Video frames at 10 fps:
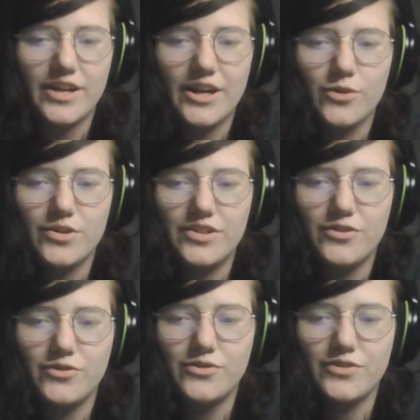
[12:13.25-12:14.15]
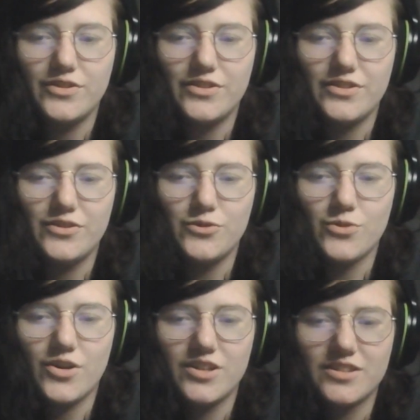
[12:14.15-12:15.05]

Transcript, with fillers: care what you you run.